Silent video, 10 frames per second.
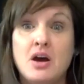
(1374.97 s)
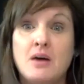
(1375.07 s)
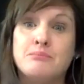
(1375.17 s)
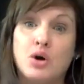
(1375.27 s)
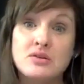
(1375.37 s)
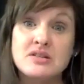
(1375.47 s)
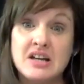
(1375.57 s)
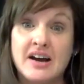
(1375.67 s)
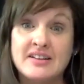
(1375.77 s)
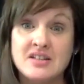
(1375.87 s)
both
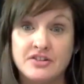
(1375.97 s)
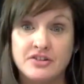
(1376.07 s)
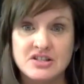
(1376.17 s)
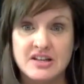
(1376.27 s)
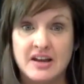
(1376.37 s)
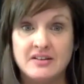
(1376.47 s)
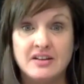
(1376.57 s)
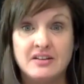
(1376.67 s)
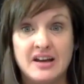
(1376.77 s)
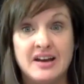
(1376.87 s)
sides understanding
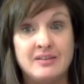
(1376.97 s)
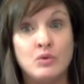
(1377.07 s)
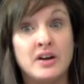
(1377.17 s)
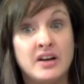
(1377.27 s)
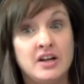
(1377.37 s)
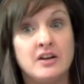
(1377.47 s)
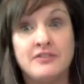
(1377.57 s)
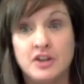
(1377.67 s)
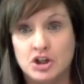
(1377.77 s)
that we're here for the